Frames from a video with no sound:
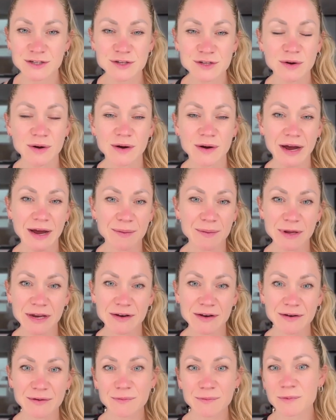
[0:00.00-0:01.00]
So, I
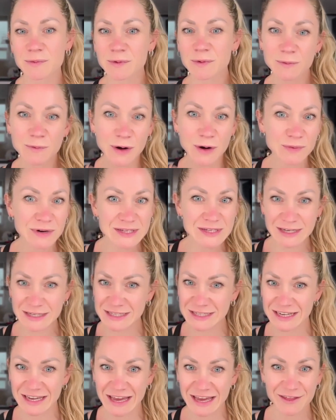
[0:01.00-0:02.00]
mean, when we sit
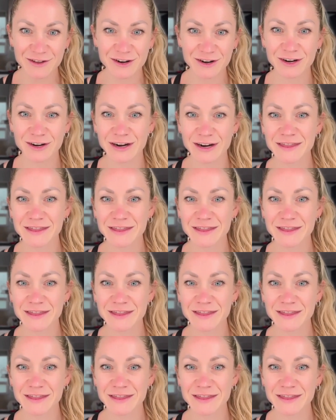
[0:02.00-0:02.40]
together